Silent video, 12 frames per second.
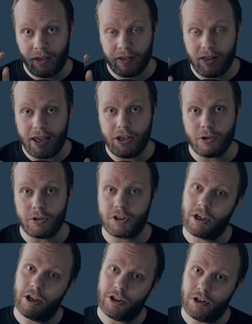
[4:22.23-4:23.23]
they
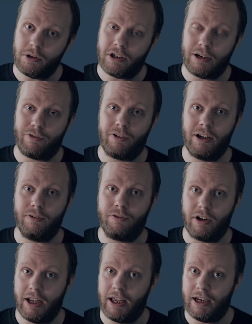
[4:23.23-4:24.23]
use 2 different
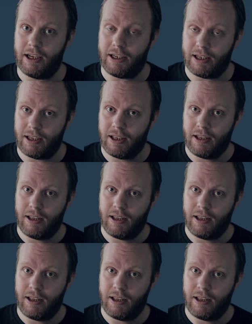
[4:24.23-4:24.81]
phonetic